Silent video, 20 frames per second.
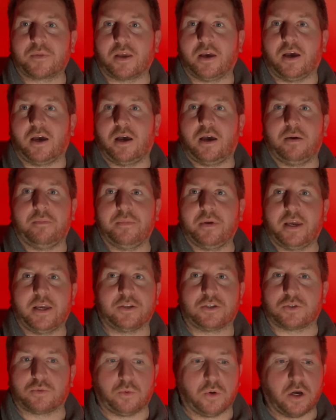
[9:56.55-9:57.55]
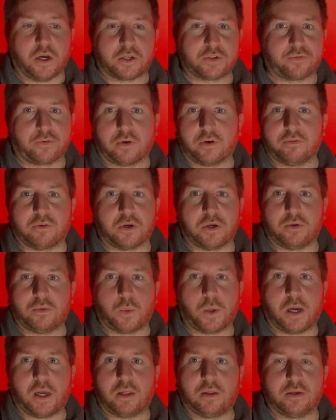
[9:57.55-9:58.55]
it just works very, very
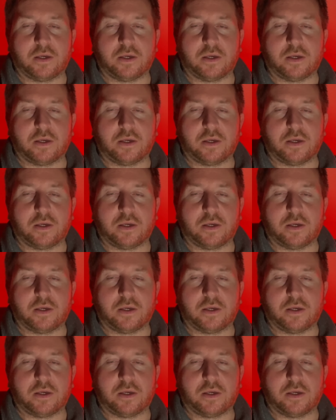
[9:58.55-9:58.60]
well.